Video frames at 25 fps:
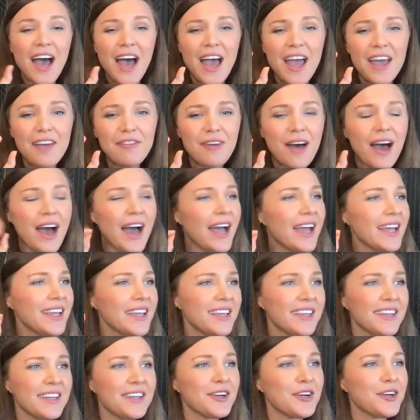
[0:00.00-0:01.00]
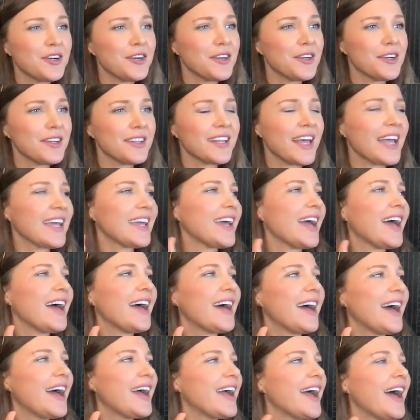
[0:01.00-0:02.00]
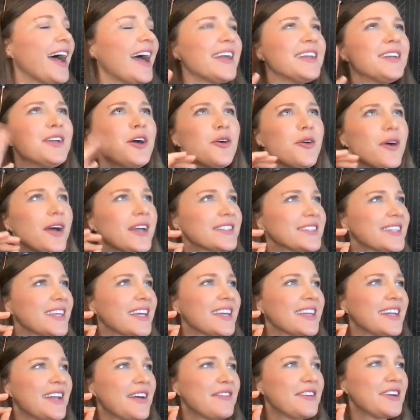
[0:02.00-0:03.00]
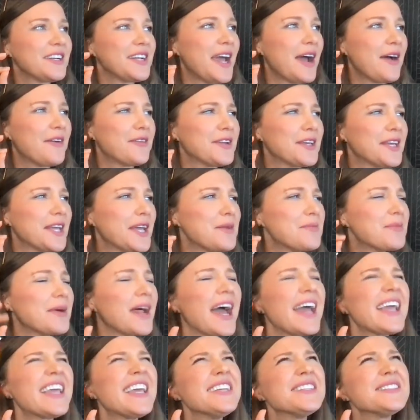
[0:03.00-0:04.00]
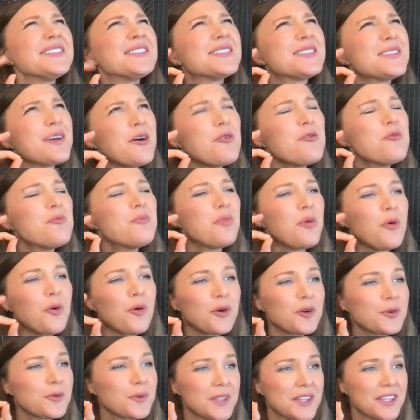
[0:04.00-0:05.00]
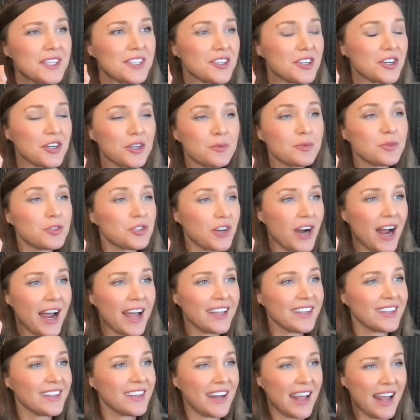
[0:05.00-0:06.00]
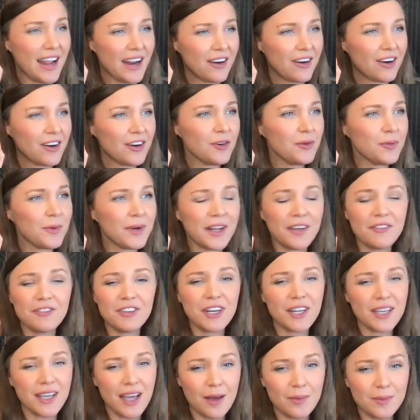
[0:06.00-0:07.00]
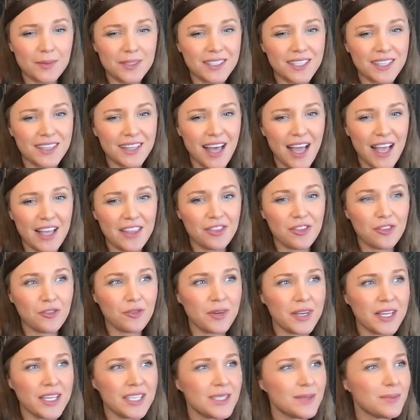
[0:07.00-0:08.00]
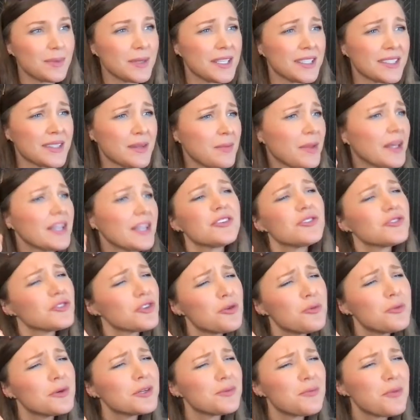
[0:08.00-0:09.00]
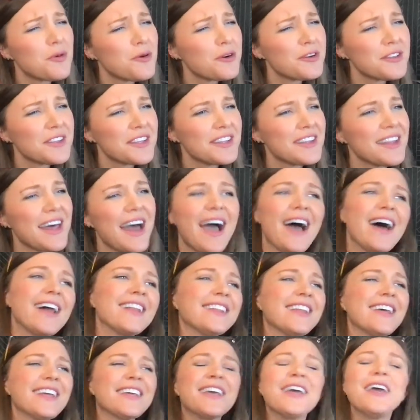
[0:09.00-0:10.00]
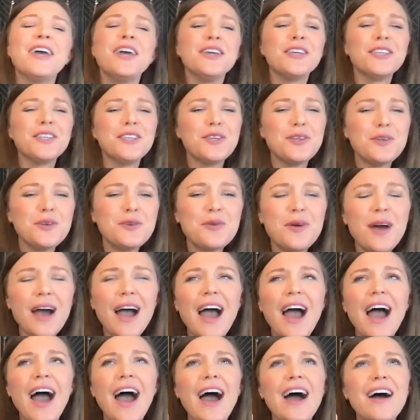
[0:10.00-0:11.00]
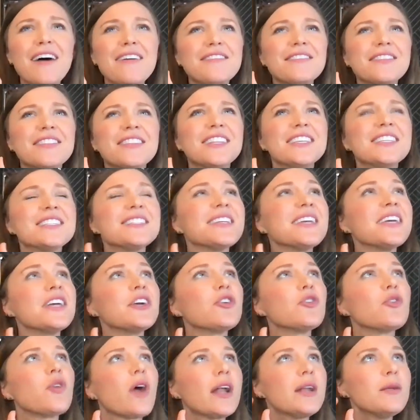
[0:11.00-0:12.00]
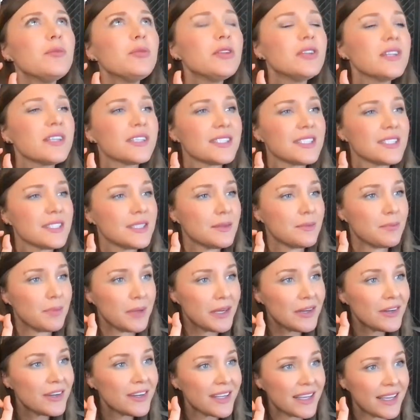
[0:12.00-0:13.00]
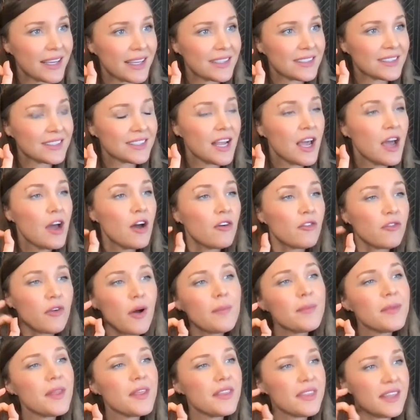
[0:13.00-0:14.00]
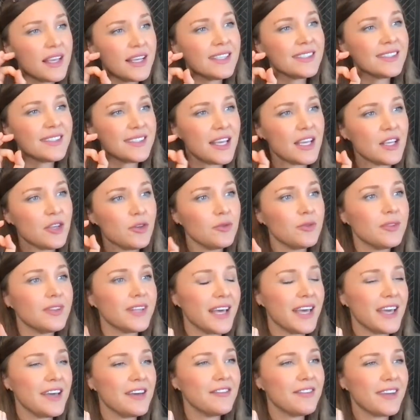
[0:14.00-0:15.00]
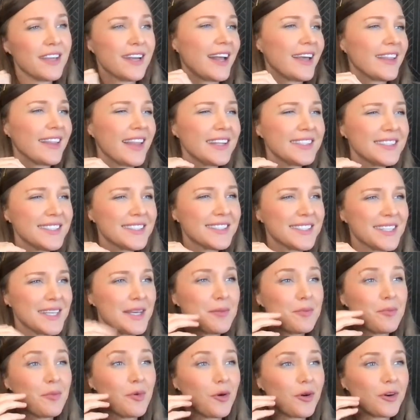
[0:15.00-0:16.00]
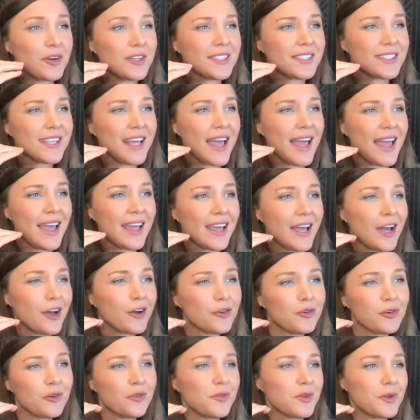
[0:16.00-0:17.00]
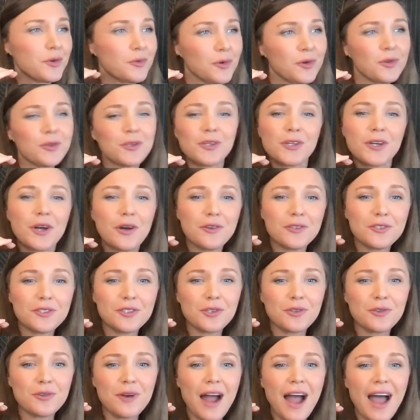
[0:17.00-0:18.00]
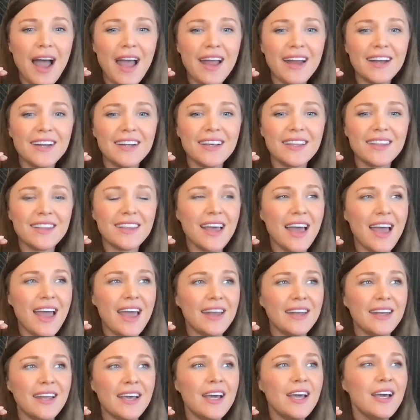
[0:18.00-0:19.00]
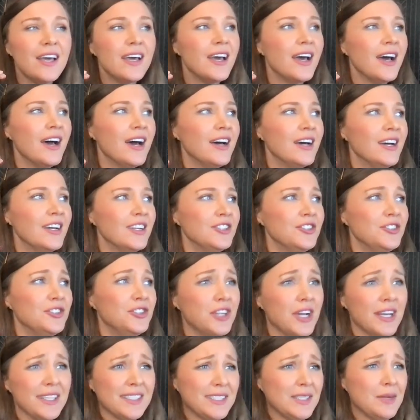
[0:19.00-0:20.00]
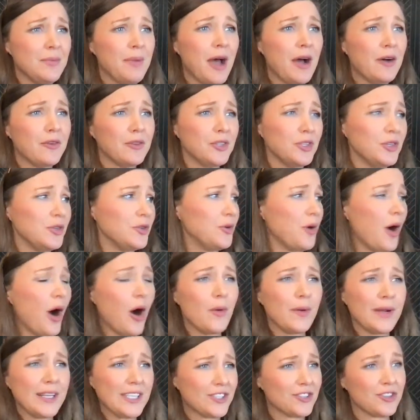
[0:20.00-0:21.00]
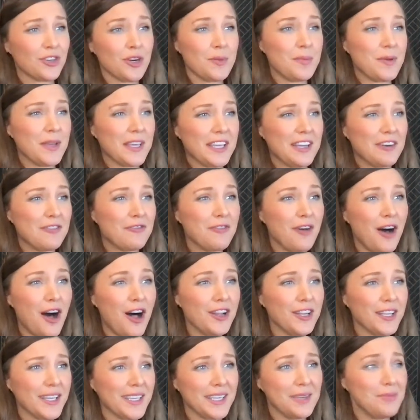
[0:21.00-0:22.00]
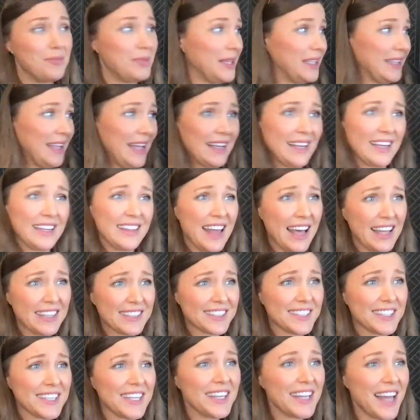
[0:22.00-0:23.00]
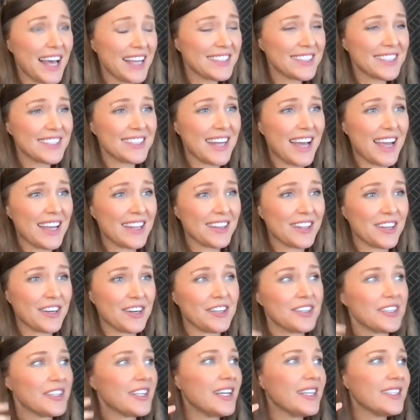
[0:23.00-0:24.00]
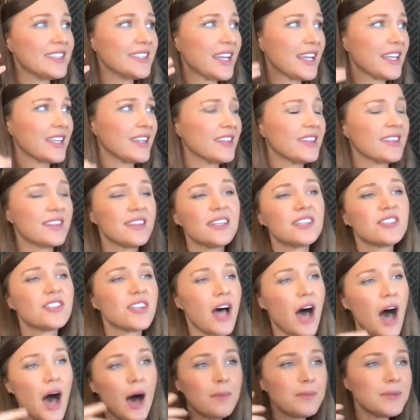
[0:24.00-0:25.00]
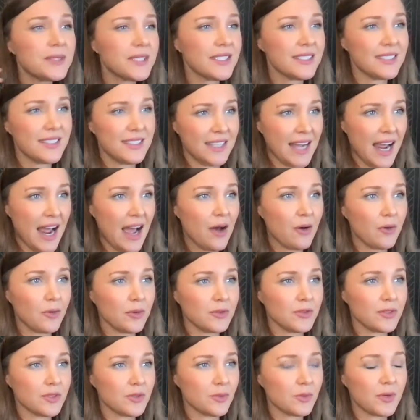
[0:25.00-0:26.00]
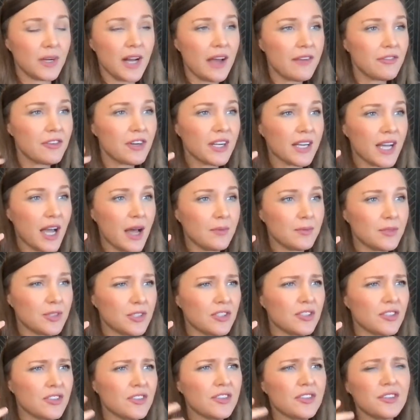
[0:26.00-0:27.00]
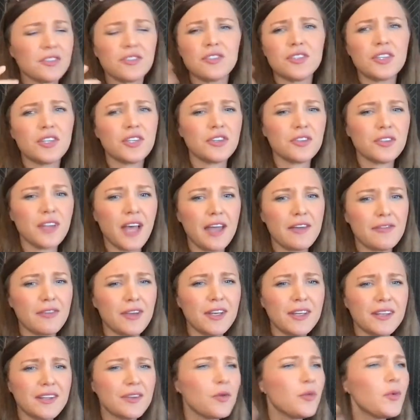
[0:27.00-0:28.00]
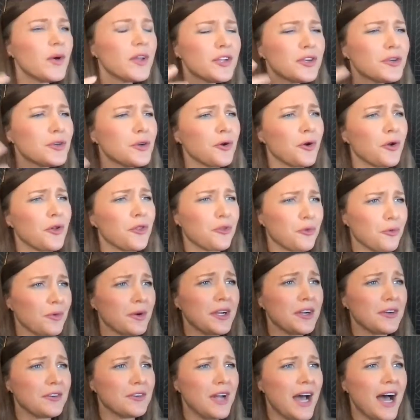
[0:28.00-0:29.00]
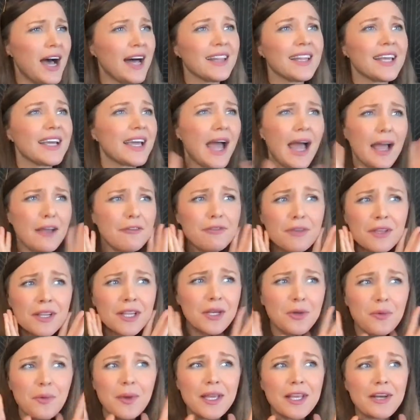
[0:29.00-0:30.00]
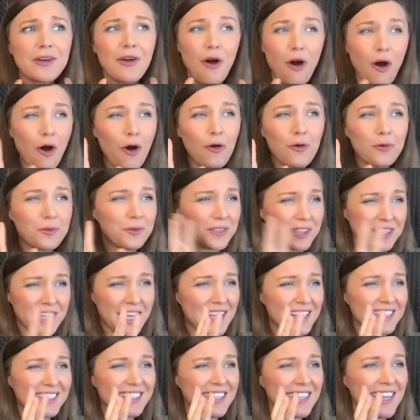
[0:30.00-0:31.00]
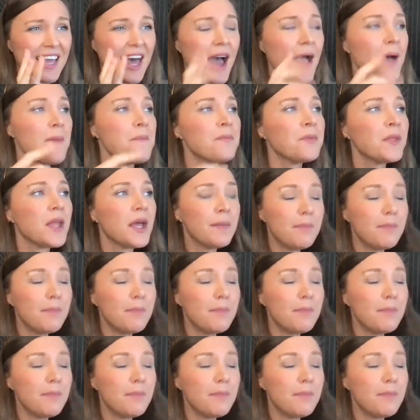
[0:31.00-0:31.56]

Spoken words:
If I hear like, I know I say it every now and again, but I get so bored with the term trial and error whenever it comes to line 3s, because I'm like, you're so much more than that. Like you have this incredible experience from the things that you live. And I like to see it more as like a groovy roller coaster ride than just about you always tripping and falling and being like, and that's the lesson I learned. It's like there's ups and downs whenever it comes to your life. And whether you're a 3 or not, like I feel like we can all relate to that.